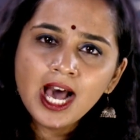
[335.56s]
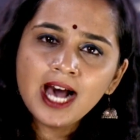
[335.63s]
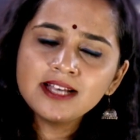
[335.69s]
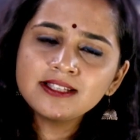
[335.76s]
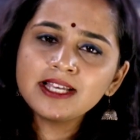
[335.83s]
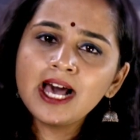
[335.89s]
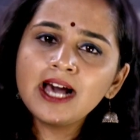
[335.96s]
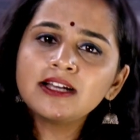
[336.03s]

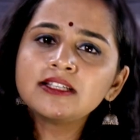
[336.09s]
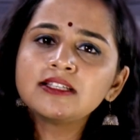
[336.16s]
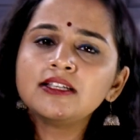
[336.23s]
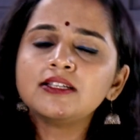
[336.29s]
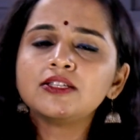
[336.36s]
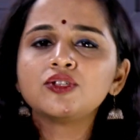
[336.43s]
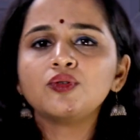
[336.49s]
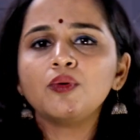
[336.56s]
has
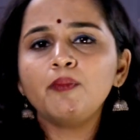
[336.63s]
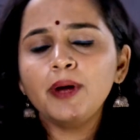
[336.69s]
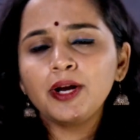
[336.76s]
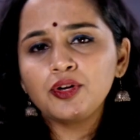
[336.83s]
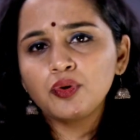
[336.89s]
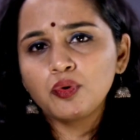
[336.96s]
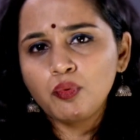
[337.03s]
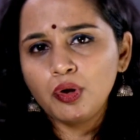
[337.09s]
access to a
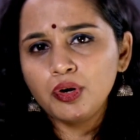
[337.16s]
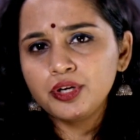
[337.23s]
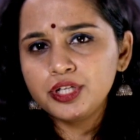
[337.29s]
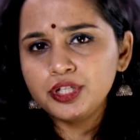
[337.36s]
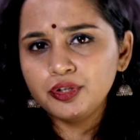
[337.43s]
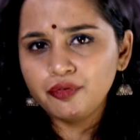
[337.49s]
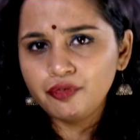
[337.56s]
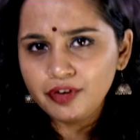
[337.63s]
better
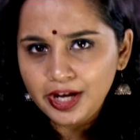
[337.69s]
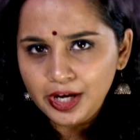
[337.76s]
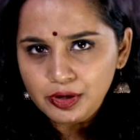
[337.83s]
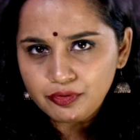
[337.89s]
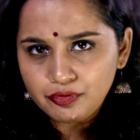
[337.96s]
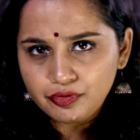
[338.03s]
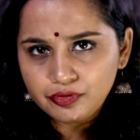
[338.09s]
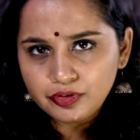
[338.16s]
quality of
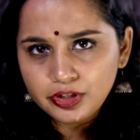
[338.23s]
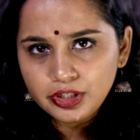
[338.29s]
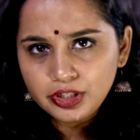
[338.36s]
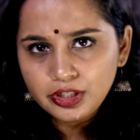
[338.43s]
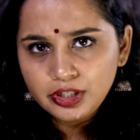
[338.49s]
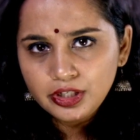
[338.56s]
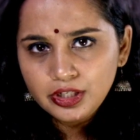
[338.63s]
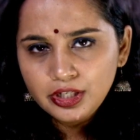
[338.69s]
life?
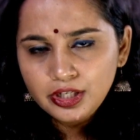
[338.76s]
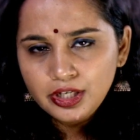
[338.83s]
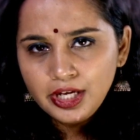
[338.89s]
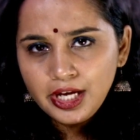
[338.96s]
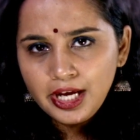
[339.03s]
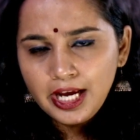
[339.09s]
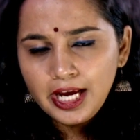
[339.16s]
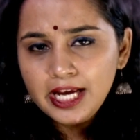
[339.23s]

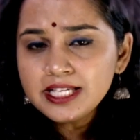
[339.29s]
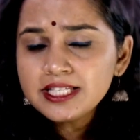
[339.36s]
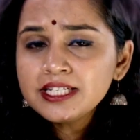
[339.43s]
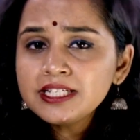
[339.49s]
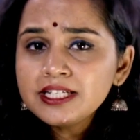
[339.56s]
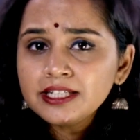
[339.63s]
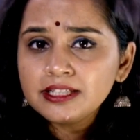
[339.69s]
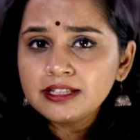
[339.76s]

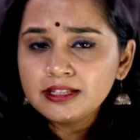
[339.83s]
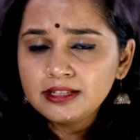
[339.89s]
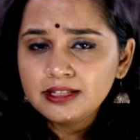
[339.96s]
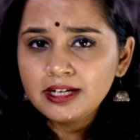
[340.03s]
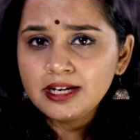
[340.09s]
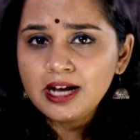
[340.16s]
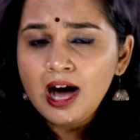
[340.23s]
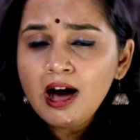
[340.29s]
Isn't it
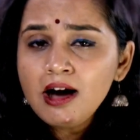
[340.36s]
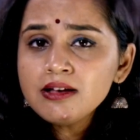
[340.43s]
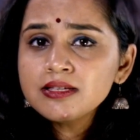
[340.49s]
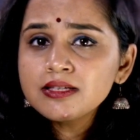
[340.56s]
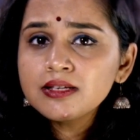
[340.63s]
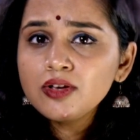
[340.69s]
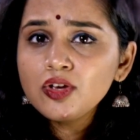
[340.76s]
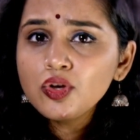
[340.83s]
that
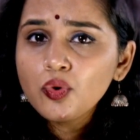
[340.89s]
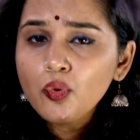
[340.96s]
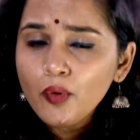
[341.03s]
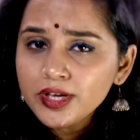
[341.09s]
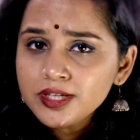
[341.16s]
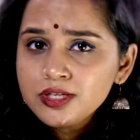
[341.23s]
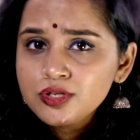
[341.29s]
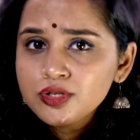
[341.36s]
asking
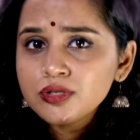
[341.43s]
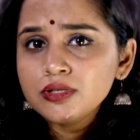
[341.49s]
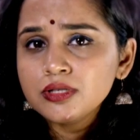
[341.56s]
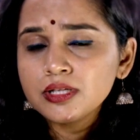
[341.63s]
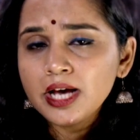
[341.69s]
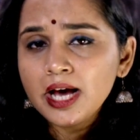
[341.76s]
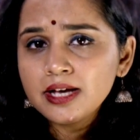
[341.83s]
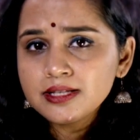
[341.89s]

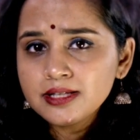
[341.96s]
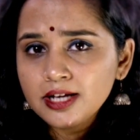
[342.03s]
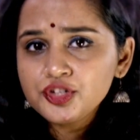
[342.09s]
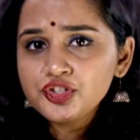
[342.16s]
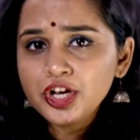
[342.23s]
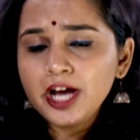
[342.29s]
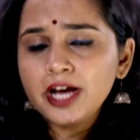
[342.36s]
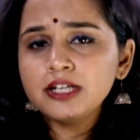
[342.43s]
questions
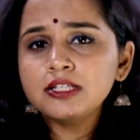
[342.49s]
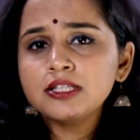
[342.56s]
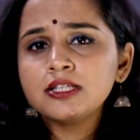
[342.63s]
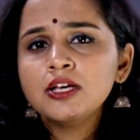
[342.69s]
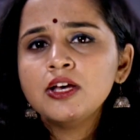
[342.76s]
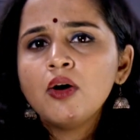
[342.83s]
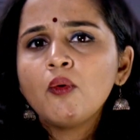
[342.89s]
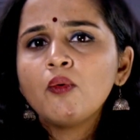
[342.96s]
such
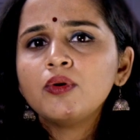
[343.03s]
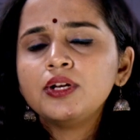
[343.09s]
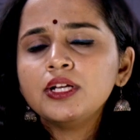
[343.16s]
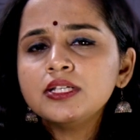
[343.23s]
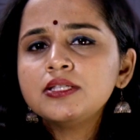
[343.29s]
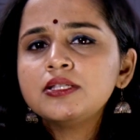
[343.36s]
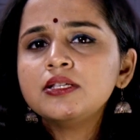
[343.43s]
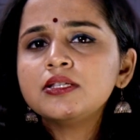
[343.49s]
as,
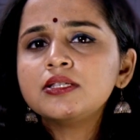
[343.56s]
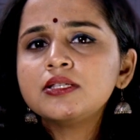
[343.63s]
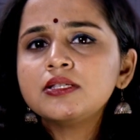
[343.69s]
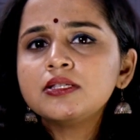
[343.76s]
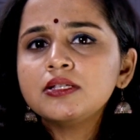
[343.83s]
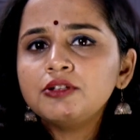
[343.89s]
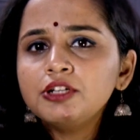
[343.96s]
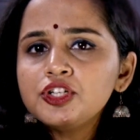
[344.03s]
does the
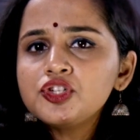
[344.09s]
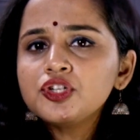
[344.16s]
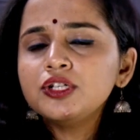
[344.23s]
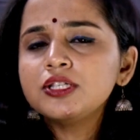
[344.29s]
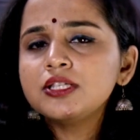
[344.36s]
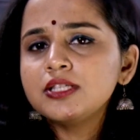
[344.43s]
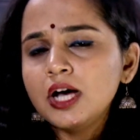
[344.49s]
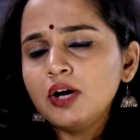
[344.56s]

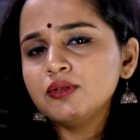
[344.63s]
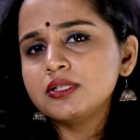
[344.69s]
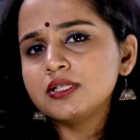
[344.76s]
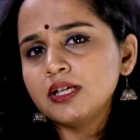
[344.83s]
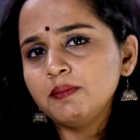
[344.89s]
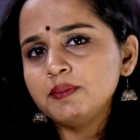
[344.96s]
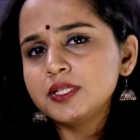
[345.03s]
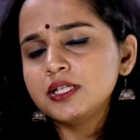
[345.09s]
richer South
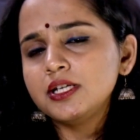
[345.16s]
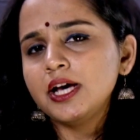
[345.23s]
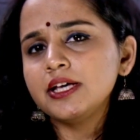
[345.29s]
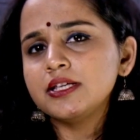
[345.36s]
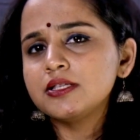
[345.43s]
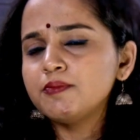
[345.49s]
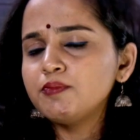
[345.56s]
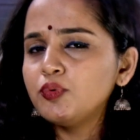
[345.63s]

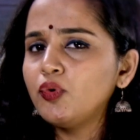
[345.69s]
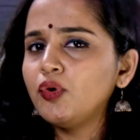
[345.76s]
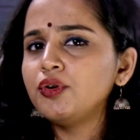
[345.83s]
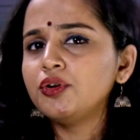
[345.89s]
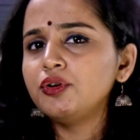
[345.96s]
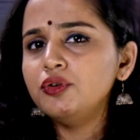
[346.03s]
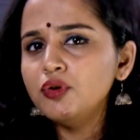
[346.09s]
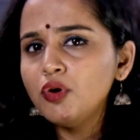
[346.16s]
subsidize a
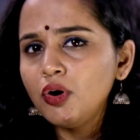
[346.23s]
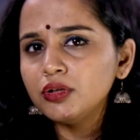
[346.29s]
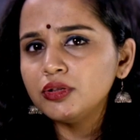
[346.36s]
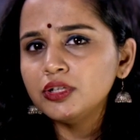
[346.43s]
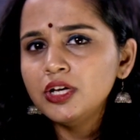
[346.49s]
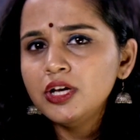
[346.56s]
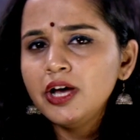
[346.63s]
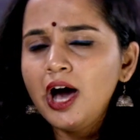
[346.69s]
poorer
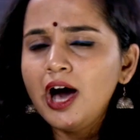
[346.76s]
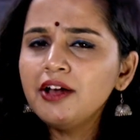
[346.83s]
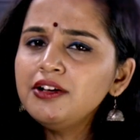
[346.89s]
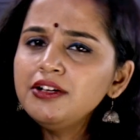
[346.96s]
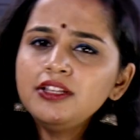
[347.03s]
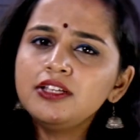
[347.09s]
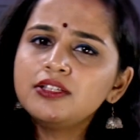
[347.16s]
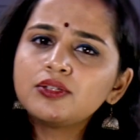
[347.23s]
North?
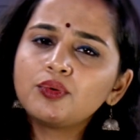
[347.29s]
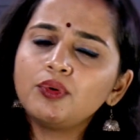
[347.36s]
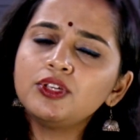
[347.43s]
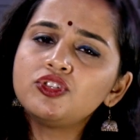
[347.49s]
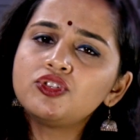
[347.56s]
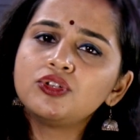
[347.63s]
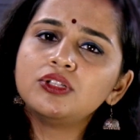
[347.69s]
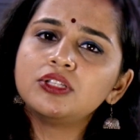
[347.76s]
Aren't these
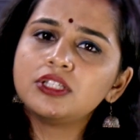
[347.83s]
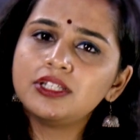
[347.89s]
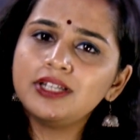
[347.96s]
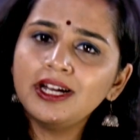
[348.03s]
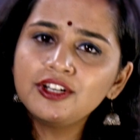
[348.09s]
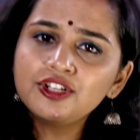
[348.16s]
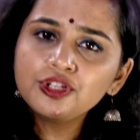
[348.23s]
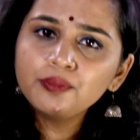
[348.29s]
questions
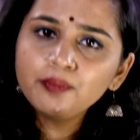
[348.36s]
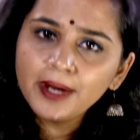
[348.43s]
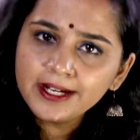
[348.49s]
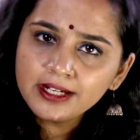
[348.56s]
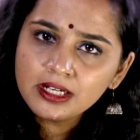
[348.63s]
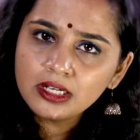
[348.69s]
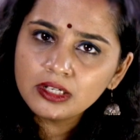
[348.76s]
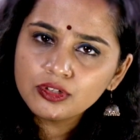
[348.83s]

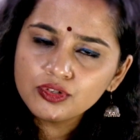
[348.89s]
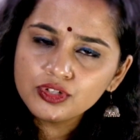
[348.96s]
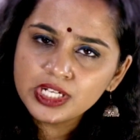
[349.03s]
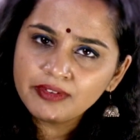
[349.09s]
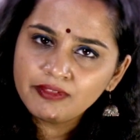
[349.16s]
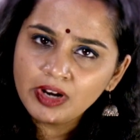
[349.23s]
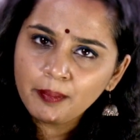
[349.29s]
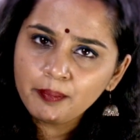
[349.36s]
detrimental to
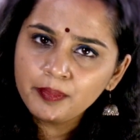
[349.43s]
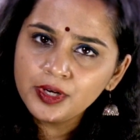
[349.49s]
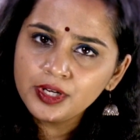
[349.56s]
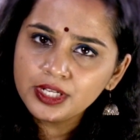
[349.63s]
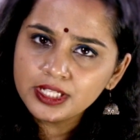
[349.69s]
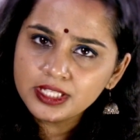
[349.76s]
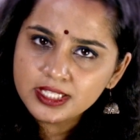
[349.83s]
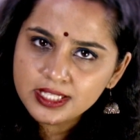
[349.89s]

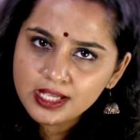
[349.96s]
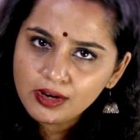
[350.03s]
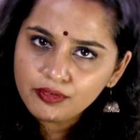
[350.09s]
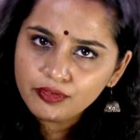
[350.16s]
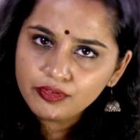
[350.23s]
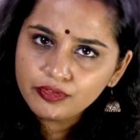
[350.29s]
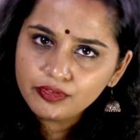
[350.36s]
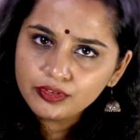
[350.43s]
development
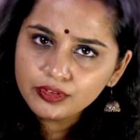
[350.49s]
itself?